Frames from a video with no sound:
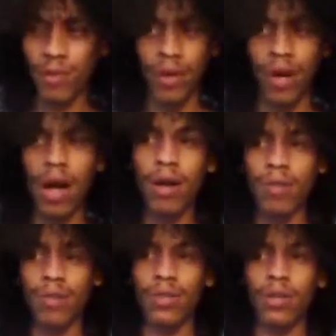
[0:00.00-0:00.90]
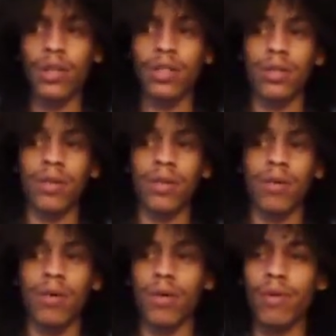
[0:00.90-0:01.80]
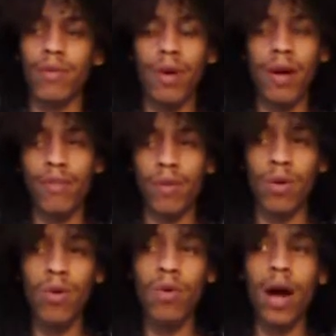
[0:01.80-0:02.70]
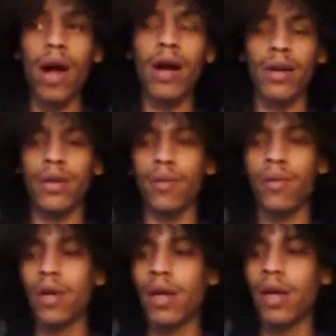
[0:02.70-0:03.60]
or the God of Destruction, or you, whatever, who hired you.